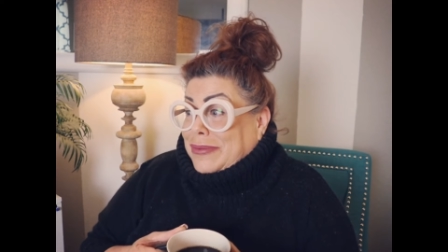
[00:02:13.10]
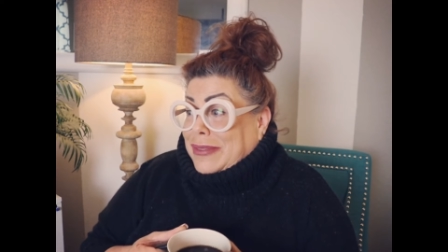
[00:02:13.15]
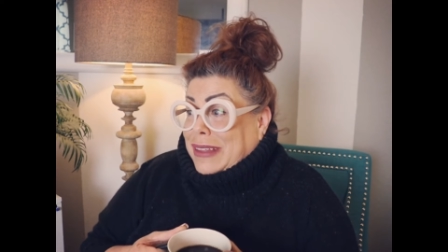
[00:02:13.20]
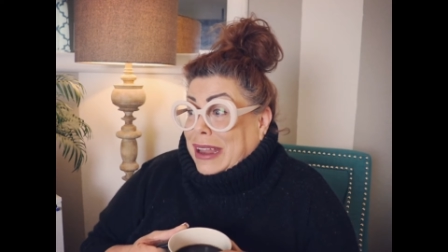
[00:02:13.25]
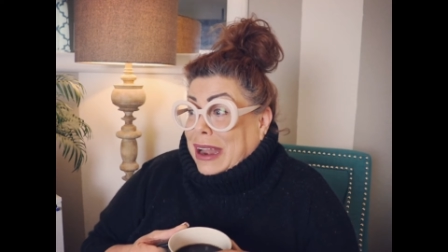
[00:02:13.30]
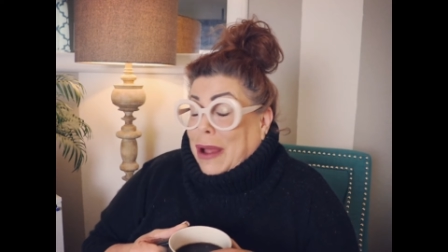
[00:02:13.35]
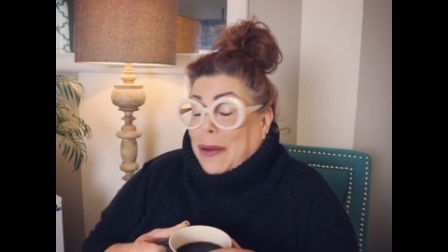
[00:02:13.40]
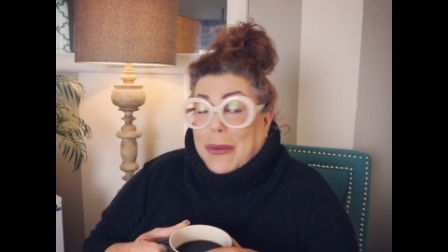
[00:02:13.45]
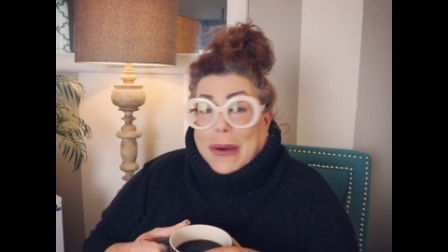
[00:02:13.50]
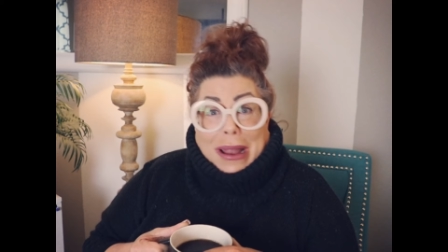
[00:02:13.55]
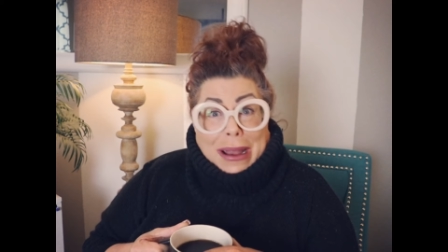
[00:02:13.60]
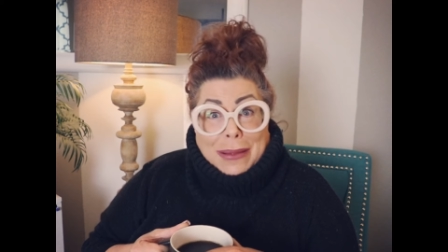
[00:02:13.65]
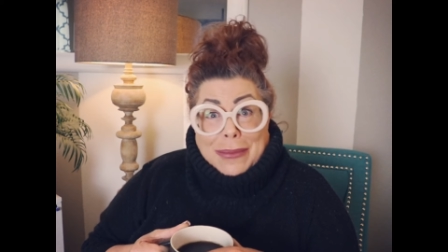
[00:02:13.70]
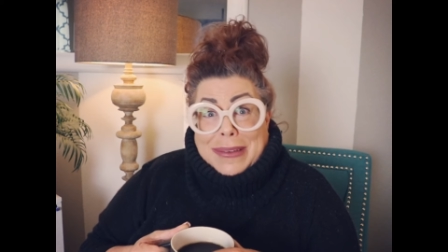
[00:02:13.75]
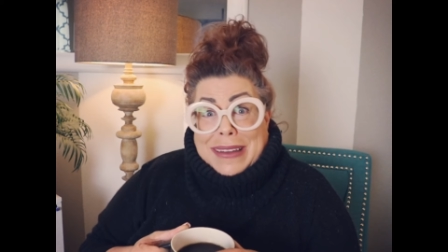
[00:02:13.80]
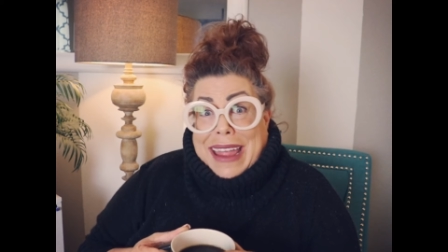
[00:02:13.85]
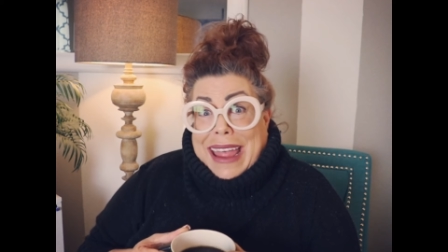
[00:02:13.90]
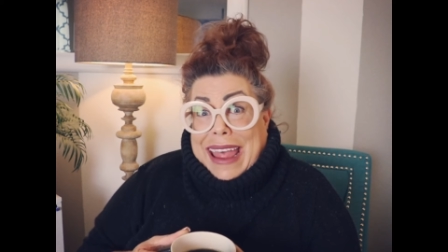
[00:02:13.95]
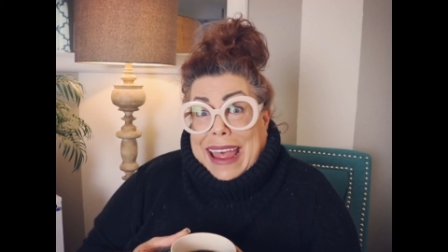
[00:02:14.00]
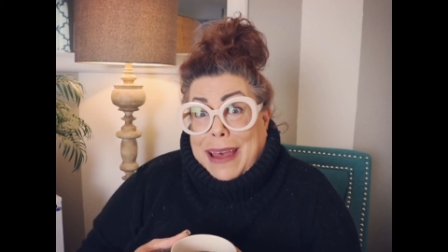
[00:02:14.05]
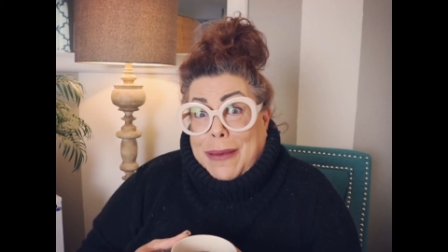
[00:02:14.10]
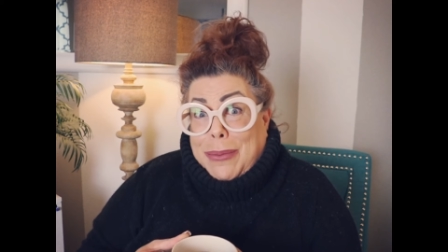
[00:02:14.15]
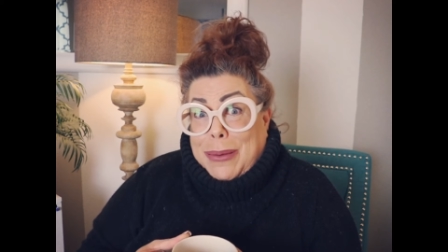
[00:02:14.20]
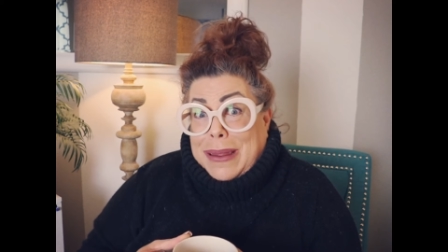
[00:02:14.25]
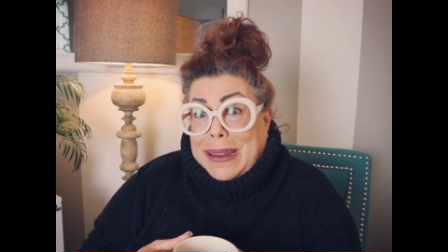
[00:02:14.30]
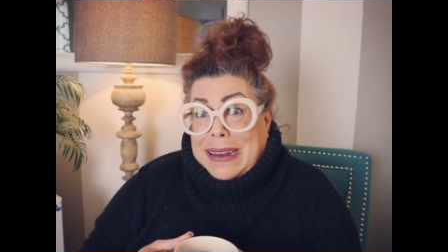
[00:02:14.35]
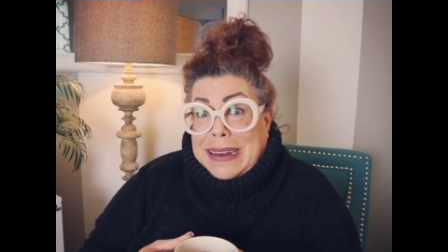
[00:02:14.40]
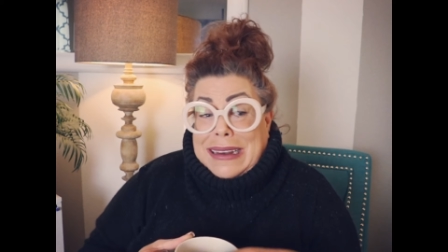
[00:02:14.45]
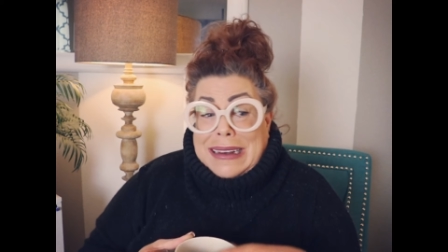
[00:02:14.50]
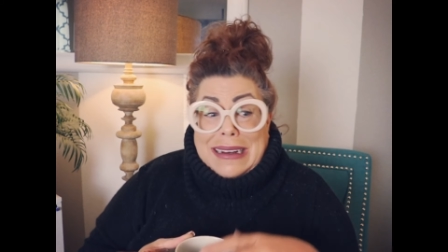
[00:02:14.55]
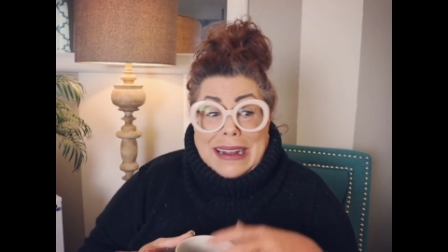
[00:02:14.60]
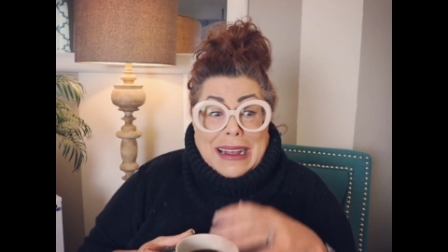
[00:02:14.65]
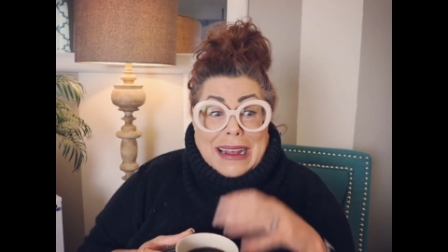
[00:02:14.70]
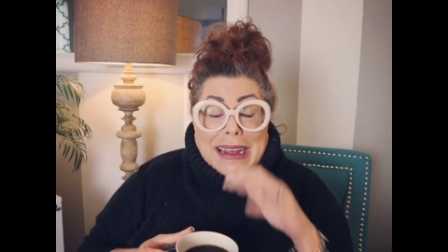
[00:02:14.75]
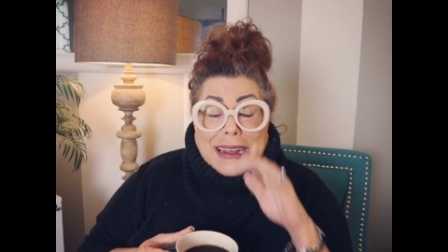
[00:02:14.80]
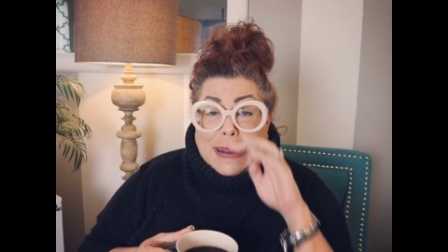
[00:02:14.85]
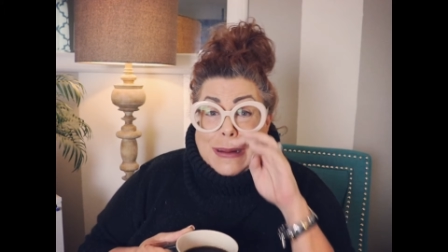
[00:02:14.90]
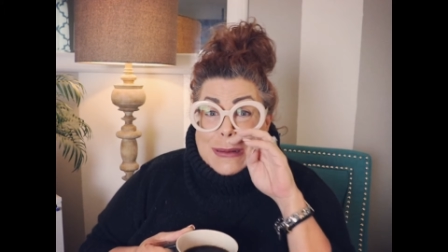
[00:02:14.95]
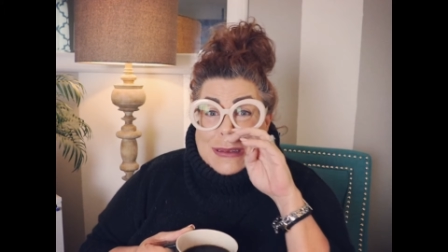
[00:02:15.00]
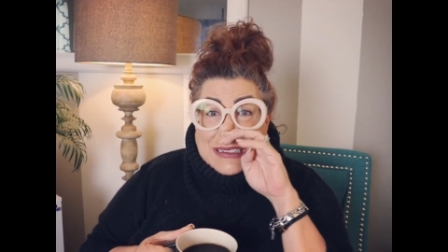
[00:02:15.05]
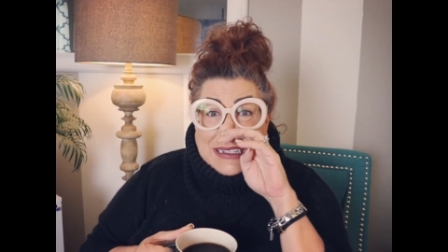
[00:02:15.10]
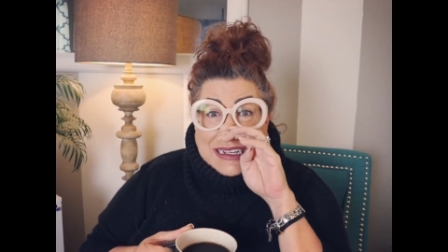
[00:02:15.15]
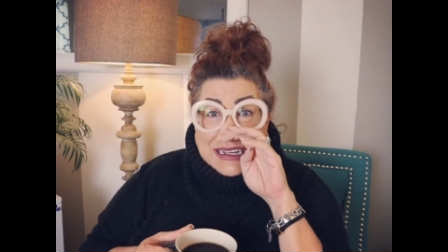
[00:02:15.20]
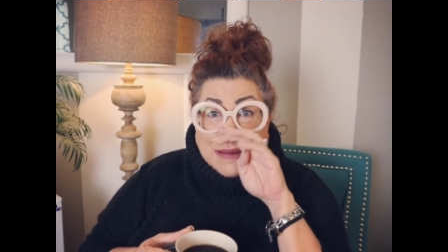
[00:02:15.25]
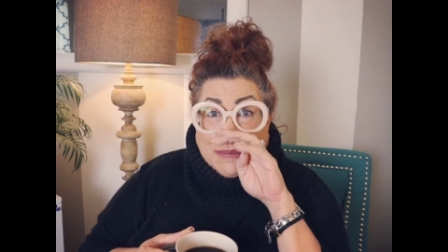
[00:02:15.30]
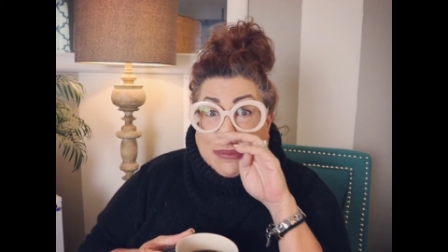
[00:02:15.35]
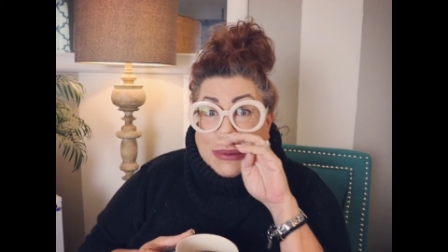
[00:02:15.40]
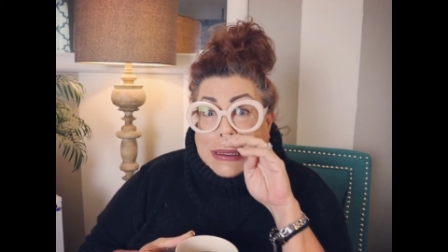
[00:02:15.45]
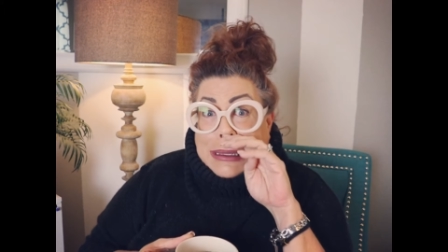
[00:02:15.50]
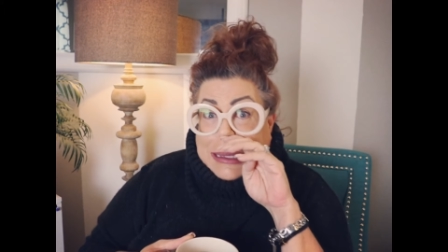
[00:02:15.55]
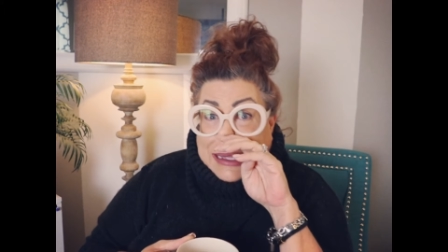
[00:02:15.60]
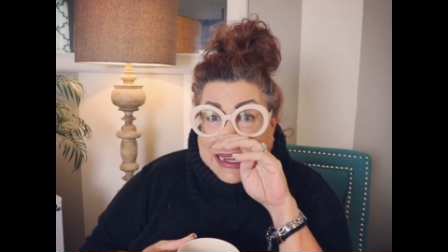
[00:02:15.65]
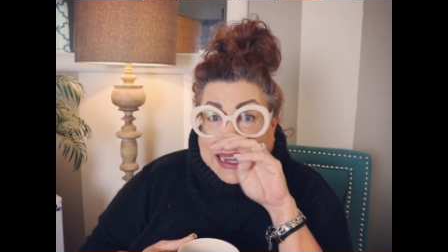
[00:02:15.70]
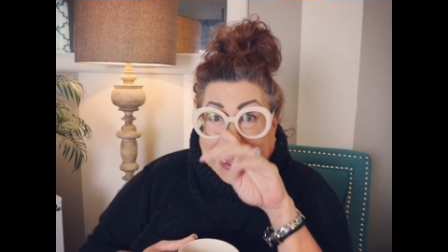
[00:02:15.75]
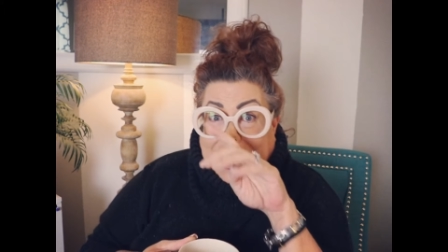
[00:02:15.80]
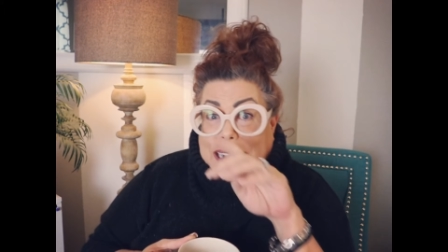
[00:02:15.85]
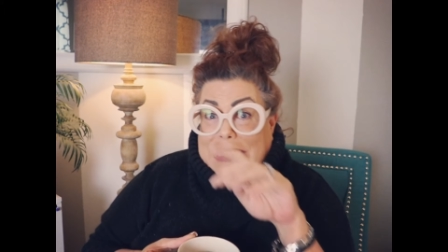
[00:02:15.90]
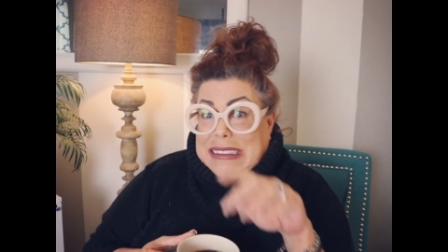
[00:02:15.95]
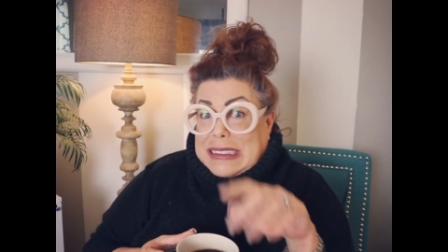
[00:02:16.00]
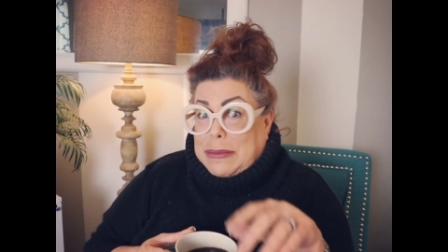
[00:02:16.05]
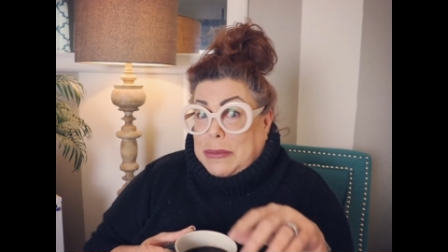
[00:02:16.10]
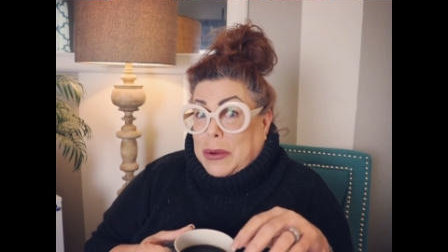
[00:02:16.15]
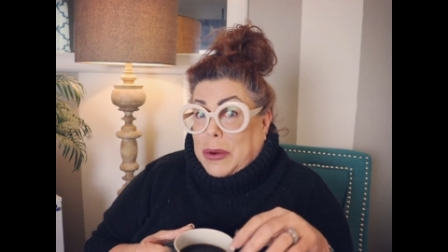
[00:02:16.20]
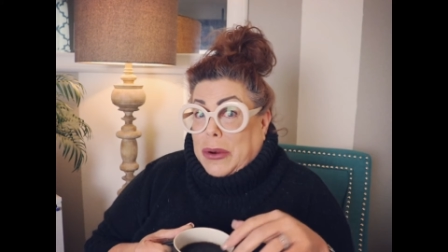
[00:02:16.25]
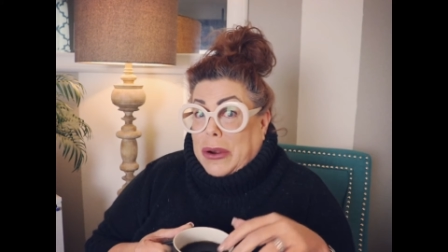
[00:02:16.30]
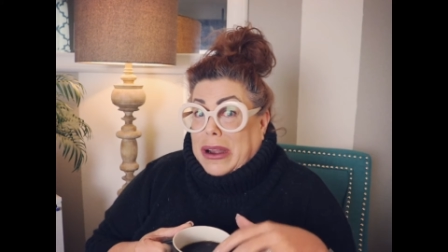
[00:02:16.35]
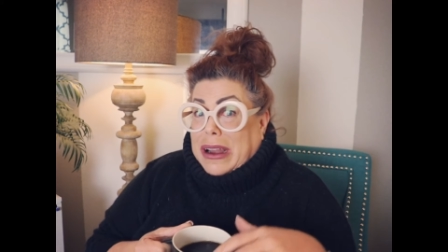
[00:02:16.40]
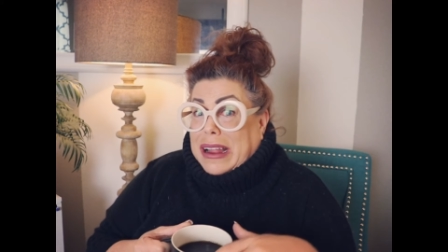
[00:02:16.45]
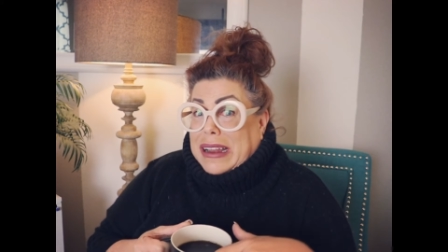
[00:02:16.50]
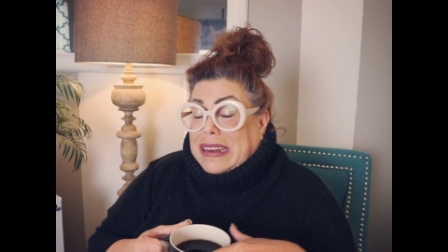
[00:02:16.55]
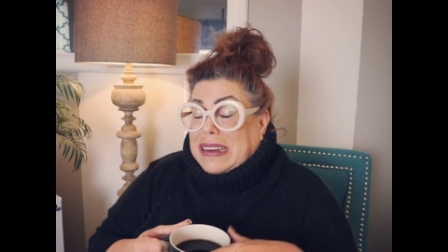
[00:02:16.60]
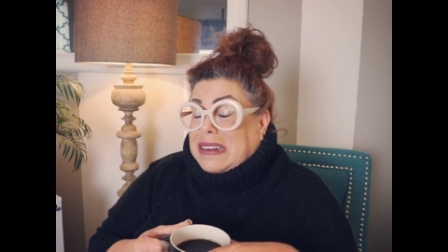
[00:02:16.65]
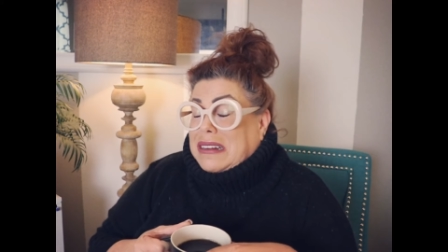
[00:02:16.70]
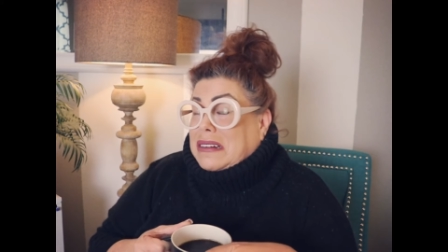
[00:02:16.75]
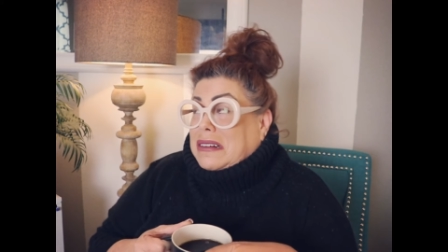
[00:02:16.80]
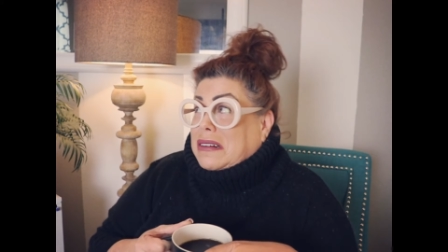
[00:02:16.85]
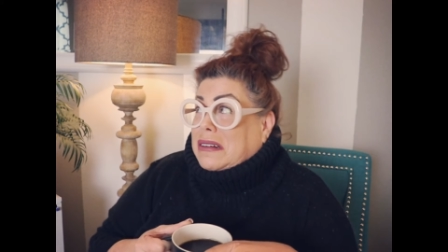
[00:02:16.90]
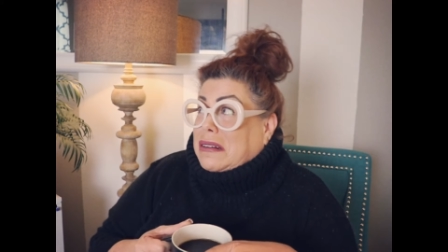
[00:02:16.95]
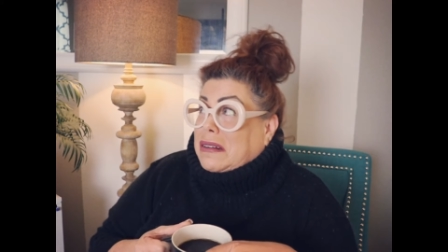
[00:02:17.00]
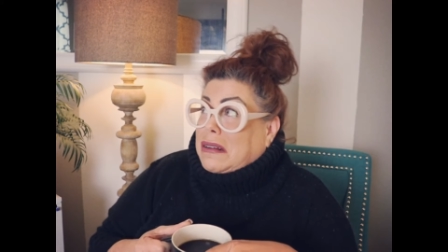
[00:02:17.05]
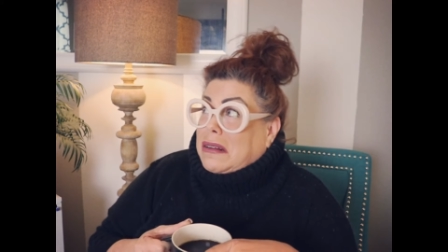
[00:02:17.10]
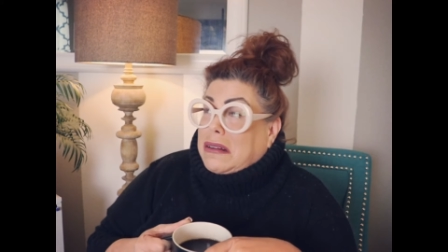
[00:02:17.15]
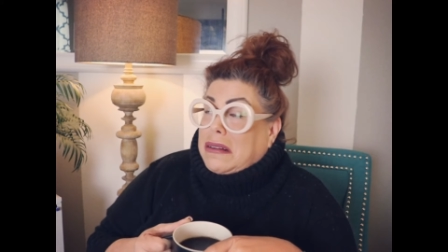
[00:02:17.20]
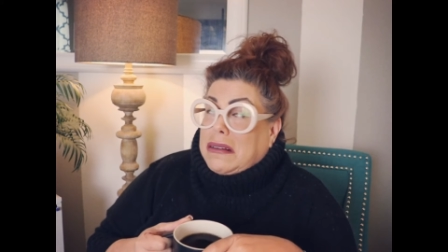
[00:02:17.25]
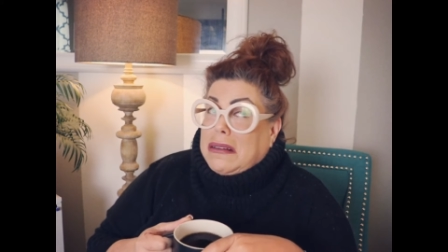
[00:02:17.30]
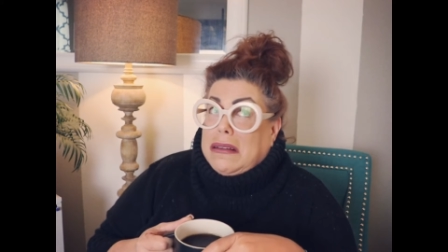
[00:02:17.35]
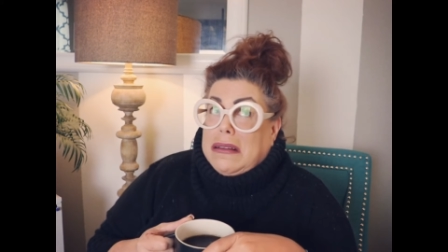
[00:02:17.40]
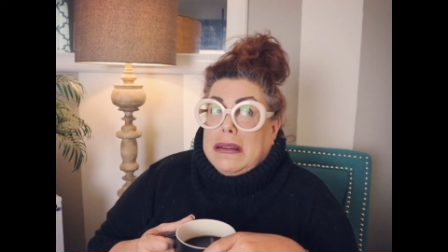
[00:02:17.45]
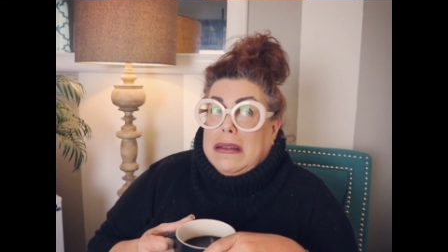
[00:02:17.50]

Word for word: than I want them to happen. That's a complete oxymoron. Oh,